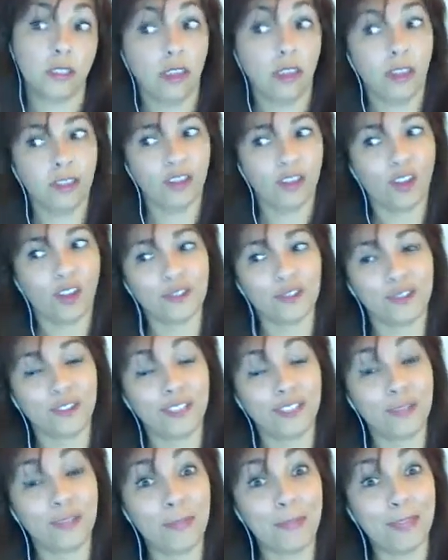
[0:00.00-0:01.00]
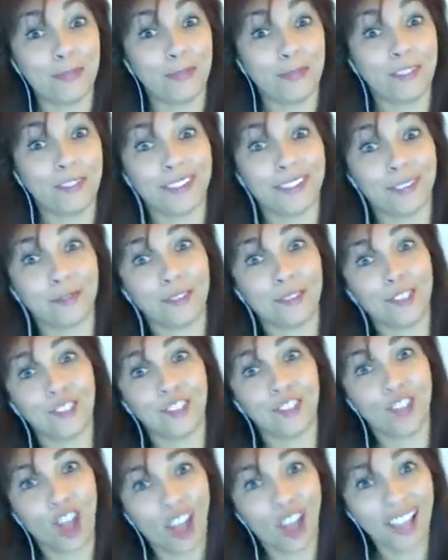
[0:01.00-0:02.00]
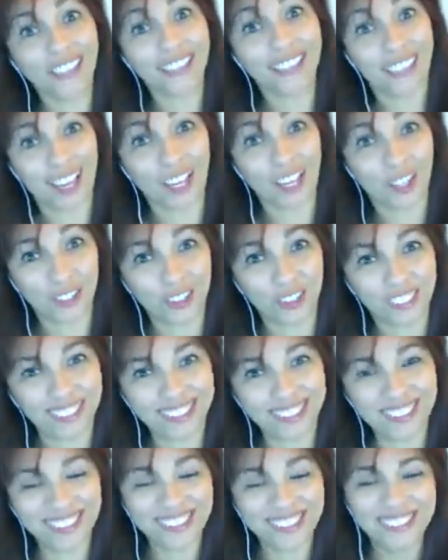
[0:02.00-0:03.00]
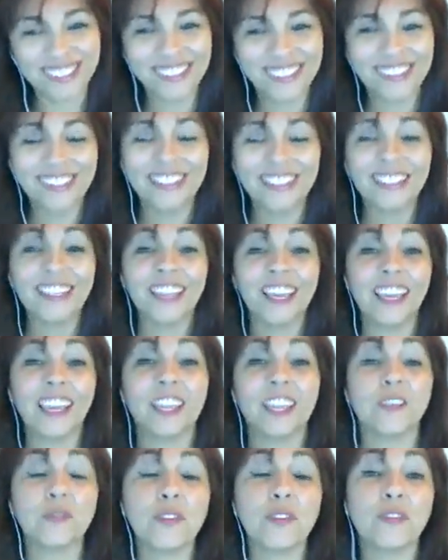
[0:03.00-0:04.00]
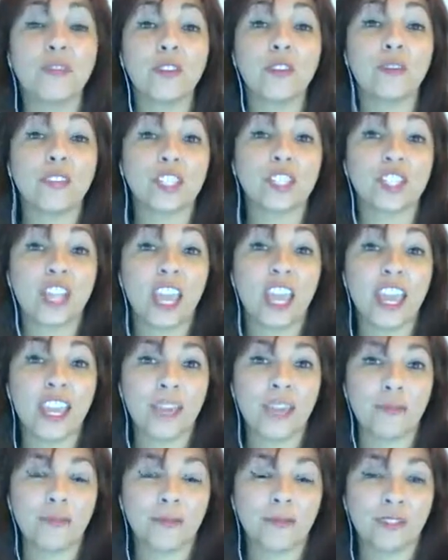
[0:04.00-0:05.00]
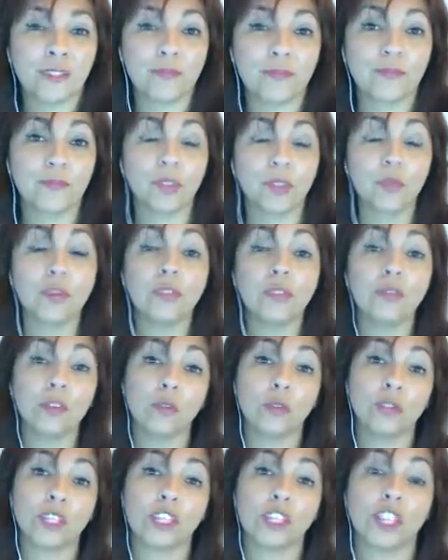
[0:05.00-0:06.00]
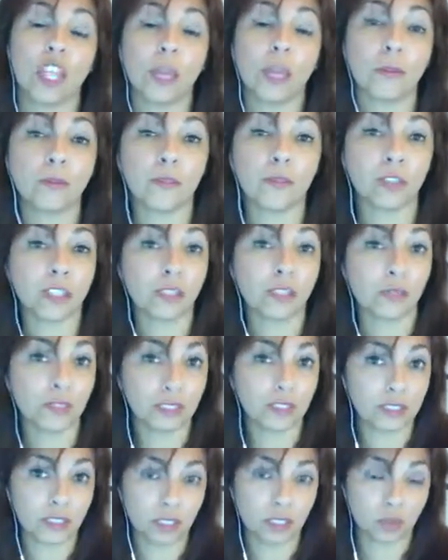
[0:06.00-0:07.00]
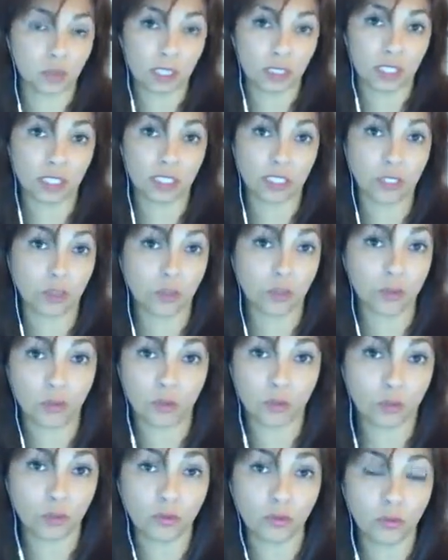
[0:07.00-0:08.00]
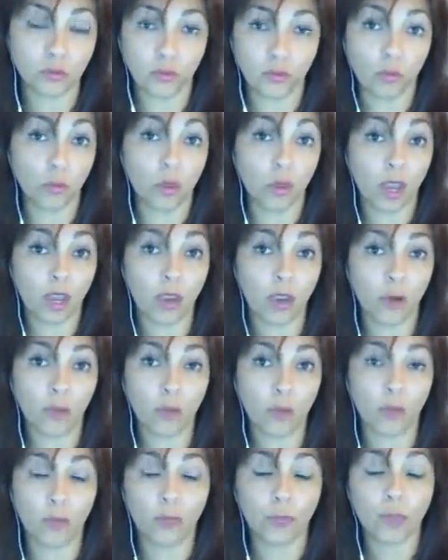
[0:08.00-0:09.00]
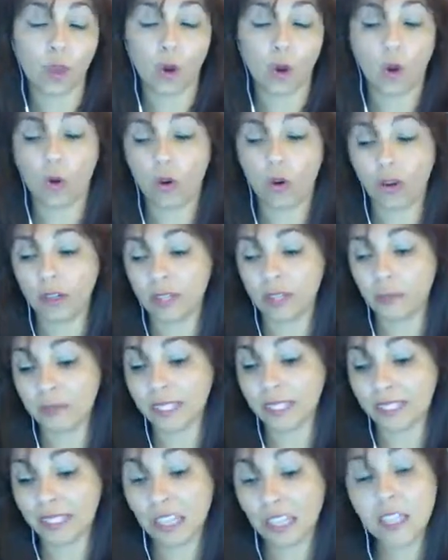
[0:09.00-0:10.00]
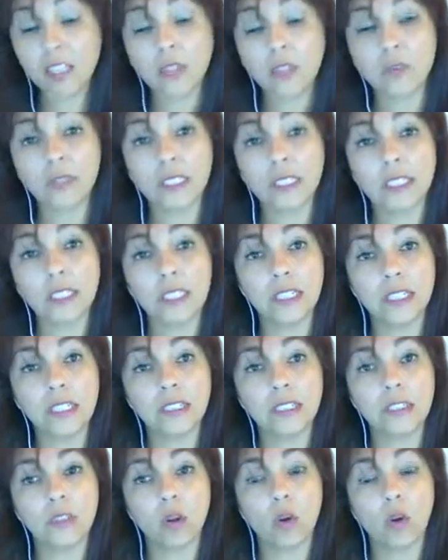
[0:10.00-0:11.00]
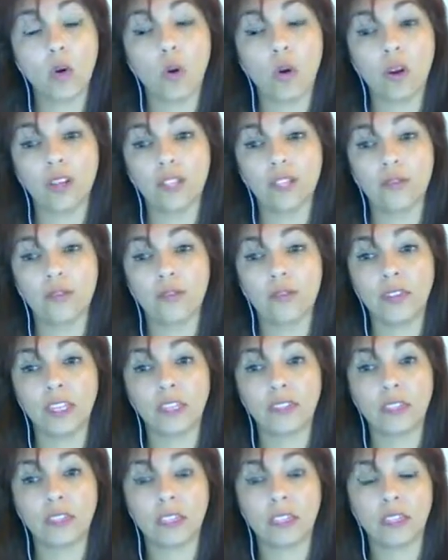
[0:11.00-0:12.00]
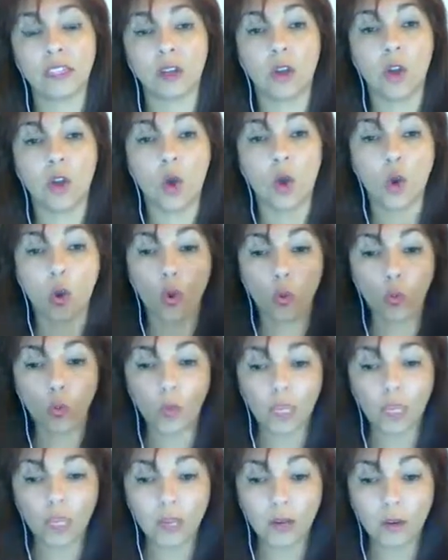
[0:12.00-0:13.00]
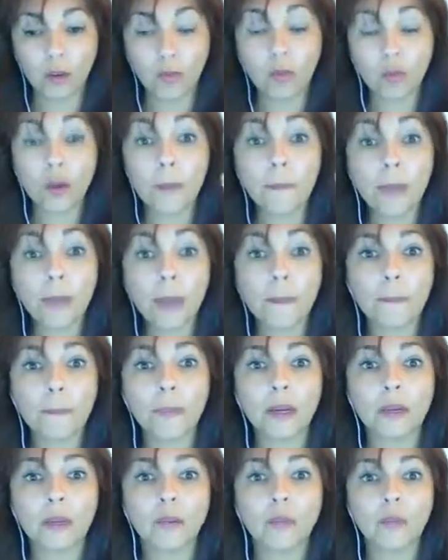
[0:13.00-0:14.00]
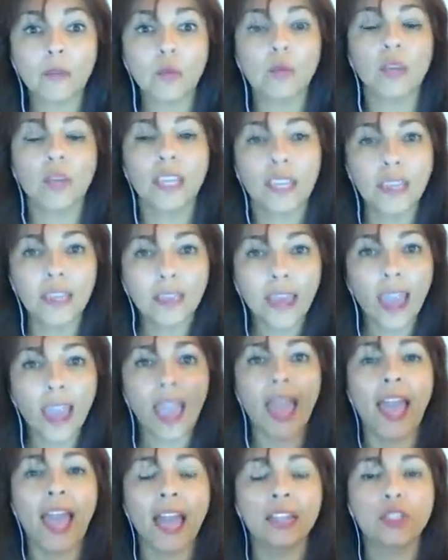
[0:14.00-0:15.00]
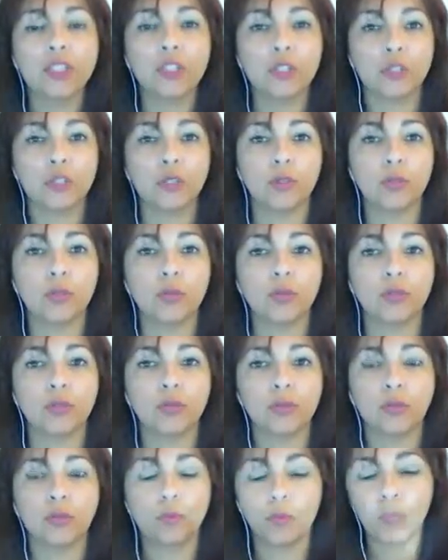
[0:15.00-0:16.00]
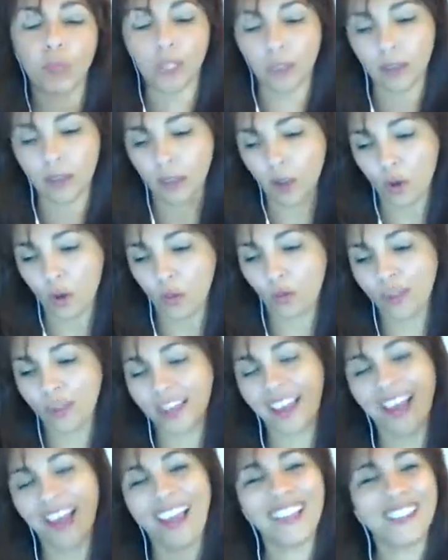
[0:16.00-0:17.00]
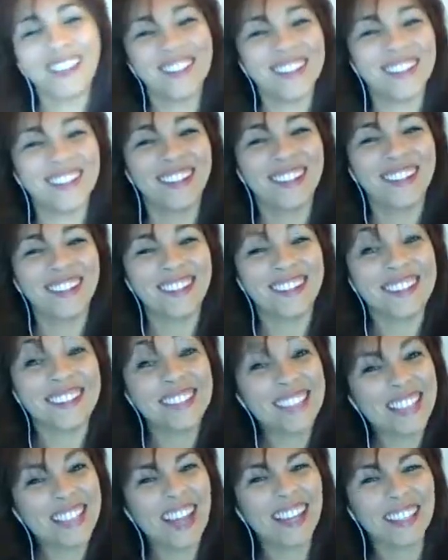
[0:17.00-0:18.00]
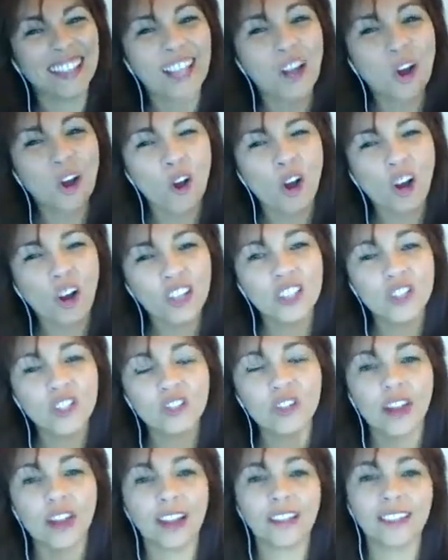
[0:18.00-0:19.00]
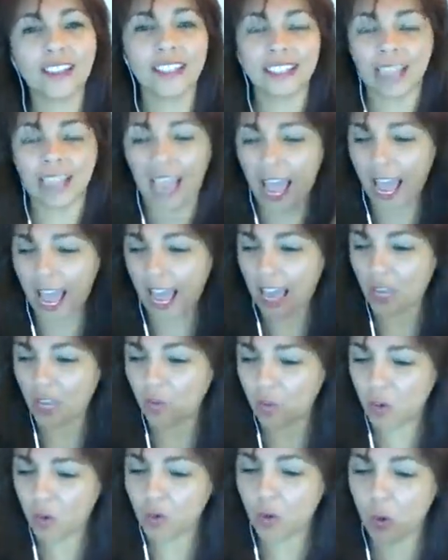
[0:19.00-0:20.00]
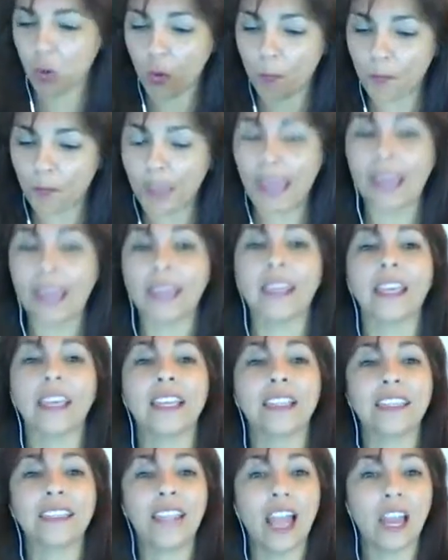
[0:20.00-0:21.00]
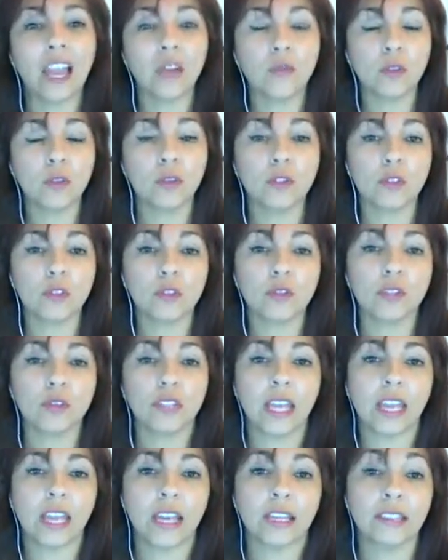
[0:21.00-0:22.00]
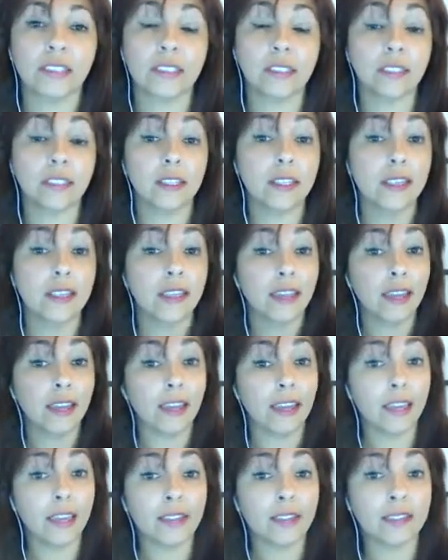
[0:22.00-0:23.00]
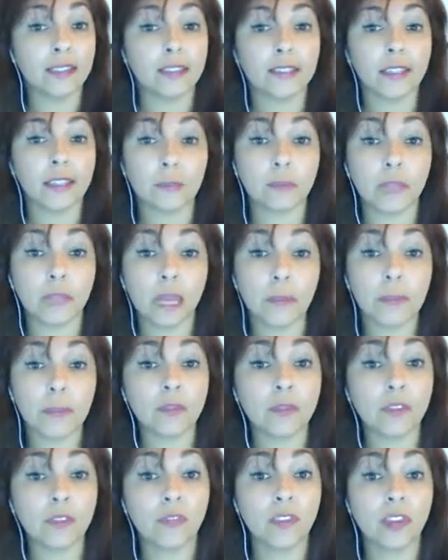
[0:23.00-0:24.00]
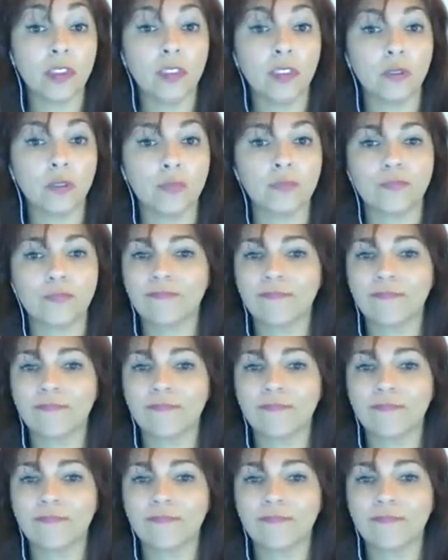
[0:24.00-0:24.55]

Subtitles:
and also the main things that were not that good. And we feel ashamed. We feel ashamed for the things that we didn't do well, or the mistakes we did, or the things that we remember we had to do. We kind of sign a contract, and I will go back and I will do that. And sometimes we fail.